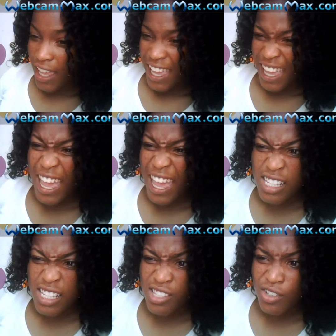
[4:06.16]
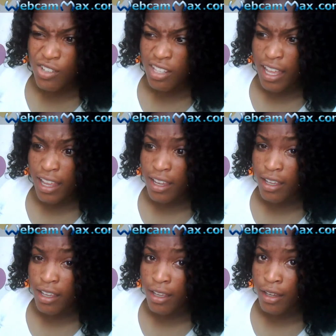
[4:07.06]
has that sort of like
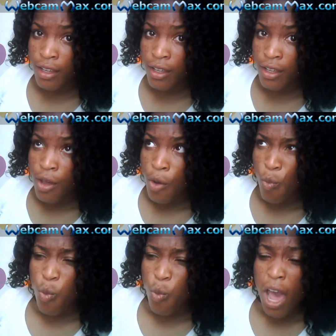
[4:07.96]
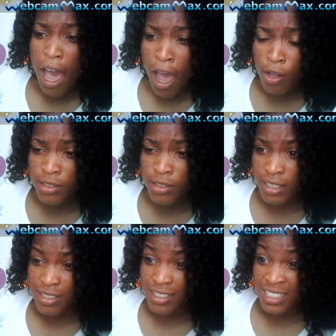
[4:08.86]
wild
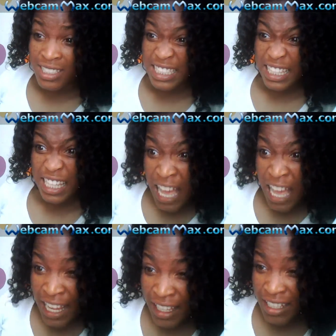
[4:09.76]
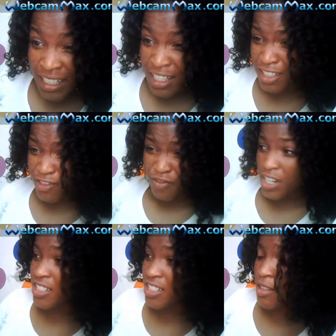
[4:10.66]
and lion and
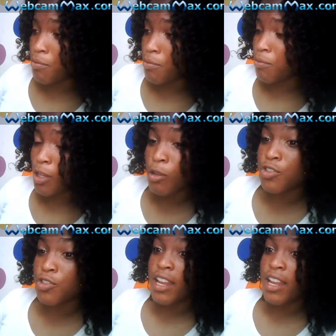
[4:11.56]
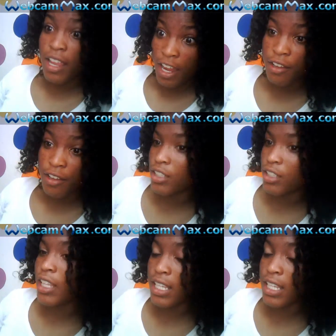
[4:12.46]
freshly blow dried hair look.
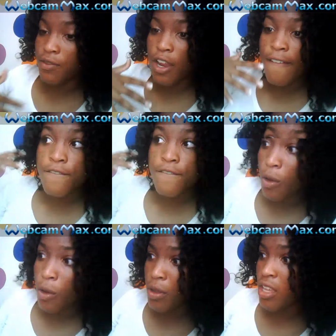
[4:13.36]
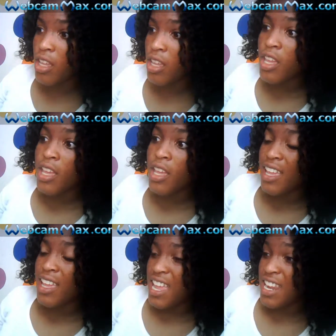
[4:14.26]
Like it's very flowy
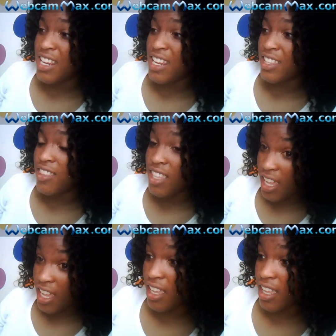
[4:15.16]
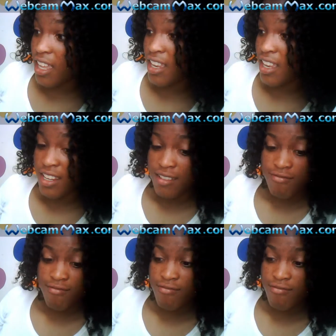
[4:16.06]
and thick and
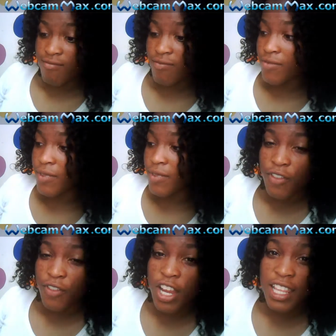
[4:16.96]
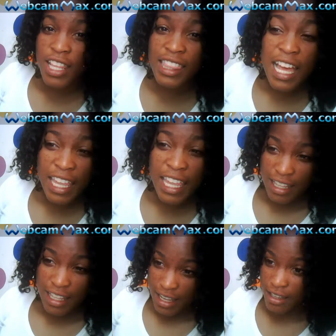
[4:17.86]
very lion
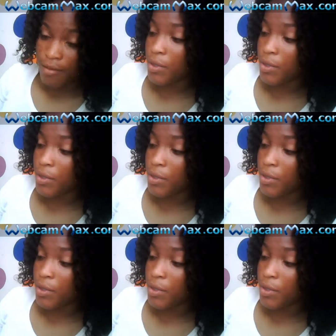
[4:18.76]
like. But I